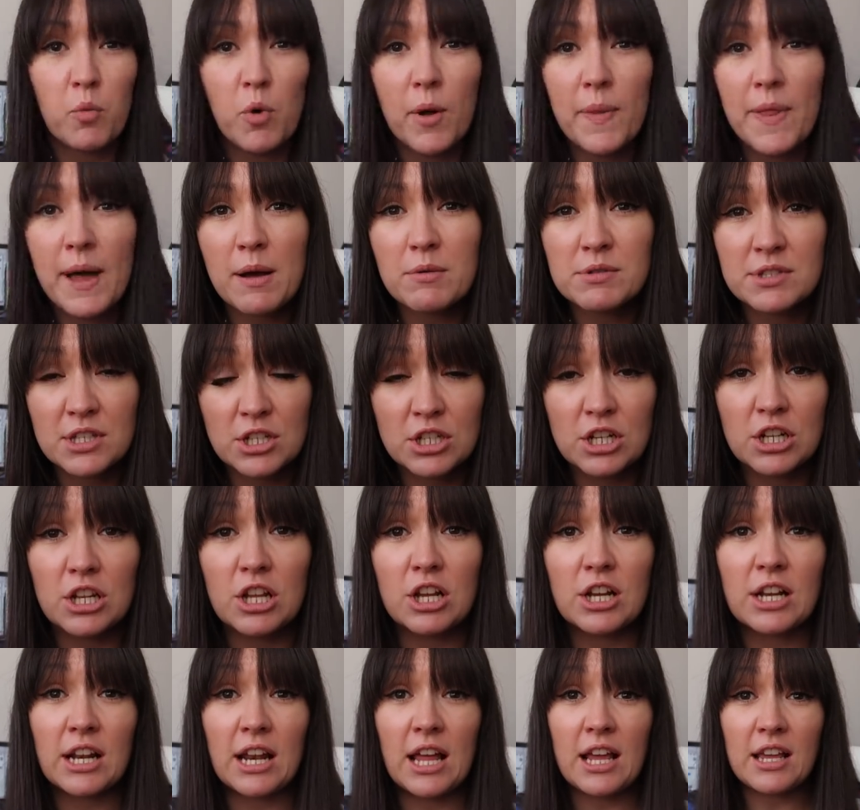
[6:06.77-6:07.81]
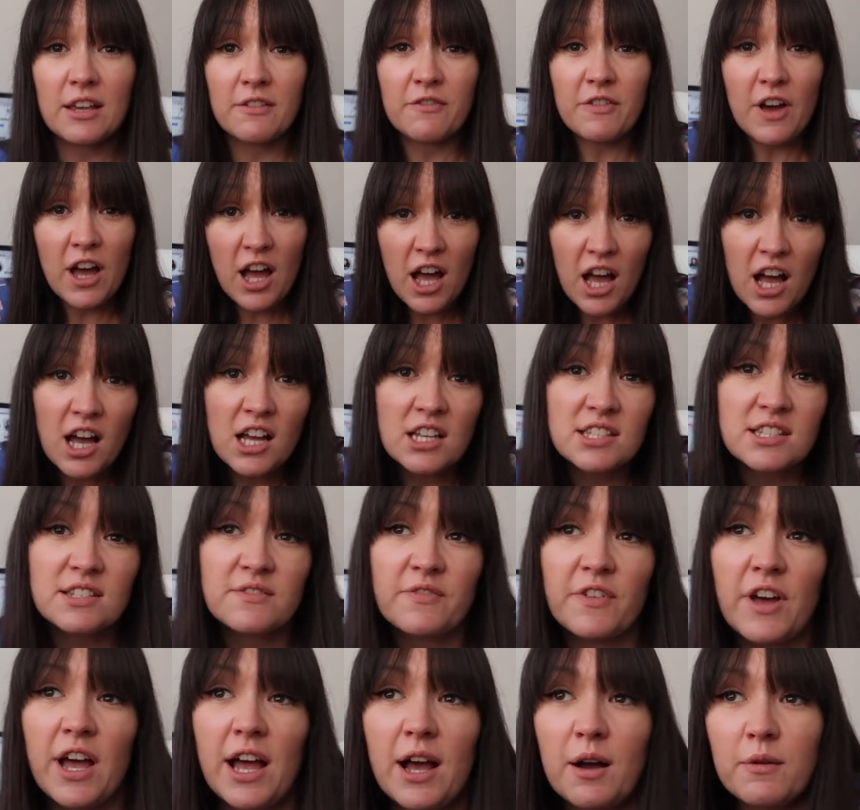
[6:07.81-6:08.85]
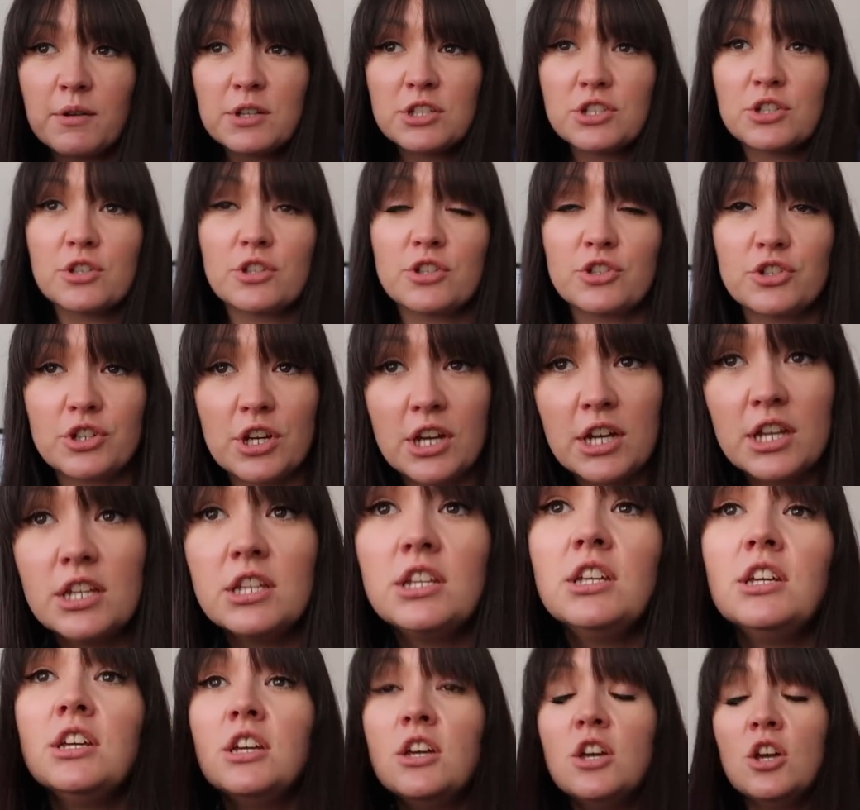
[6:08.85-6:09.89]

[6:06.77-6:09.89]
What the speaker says: What that was going to look like for us, for our children,